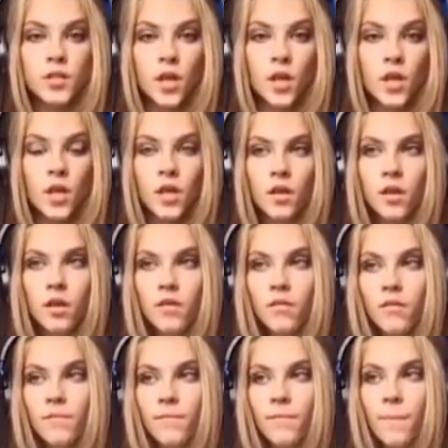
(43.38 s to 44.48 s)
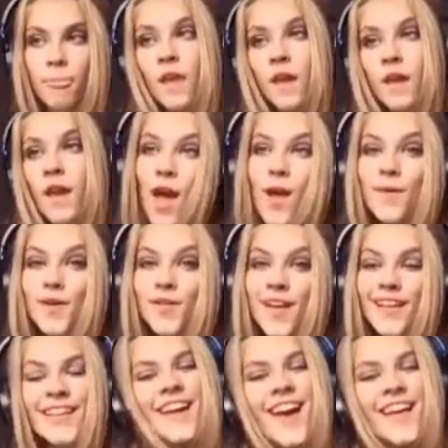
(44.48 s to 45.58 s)
It's not even on. Turn the
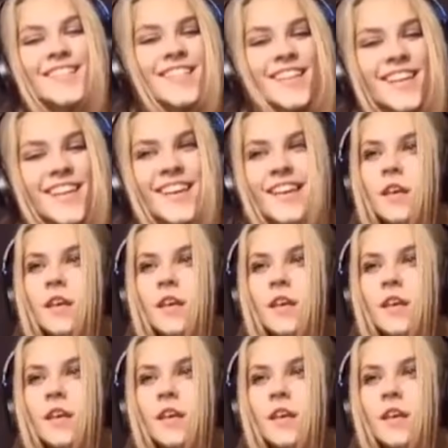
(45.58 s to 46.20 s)
controller on. I'm already Genji. Then